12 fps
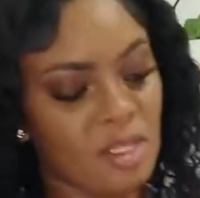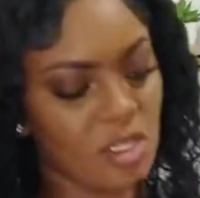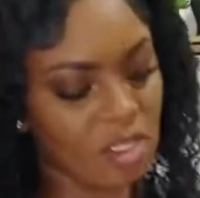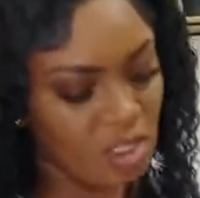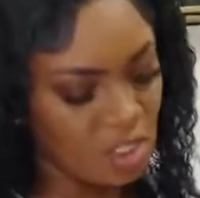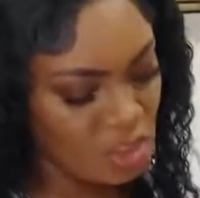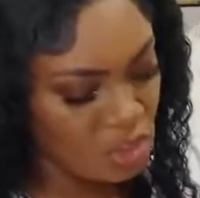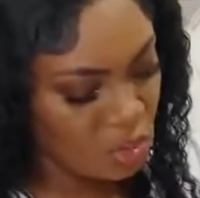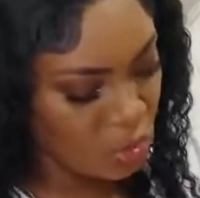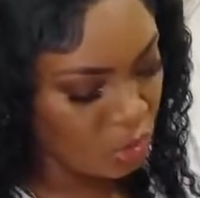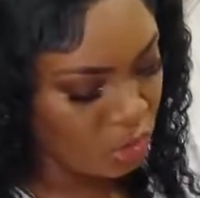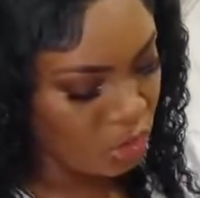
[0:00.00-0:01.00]

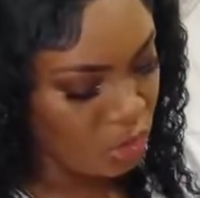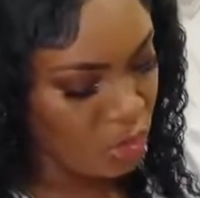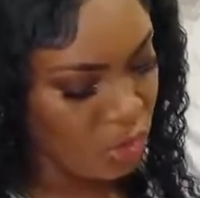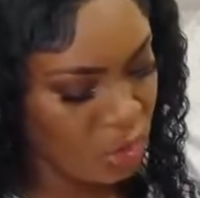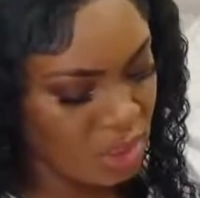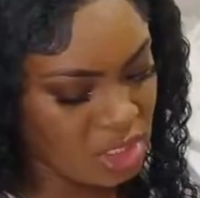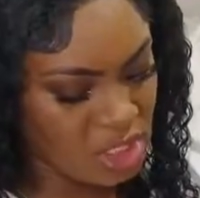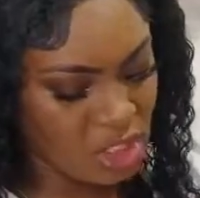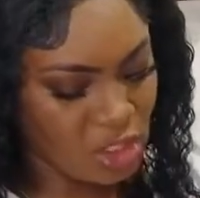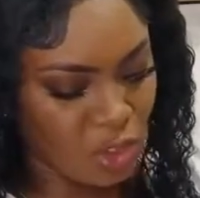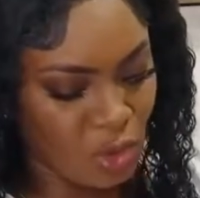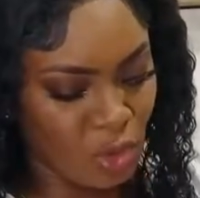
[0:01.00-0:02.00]
So cute,
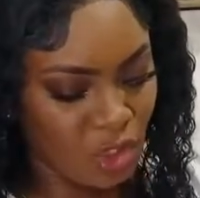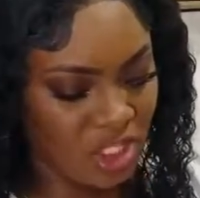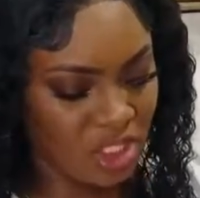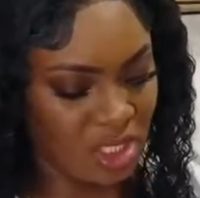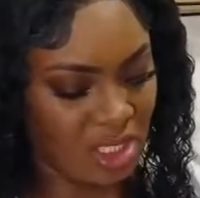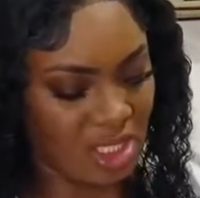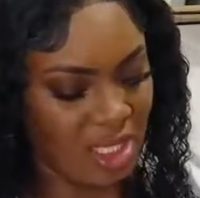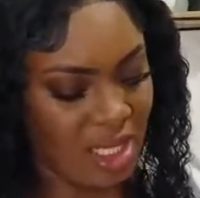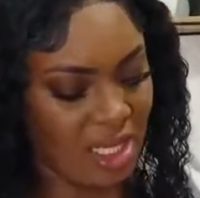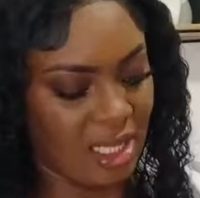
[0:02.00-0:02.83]
so chic.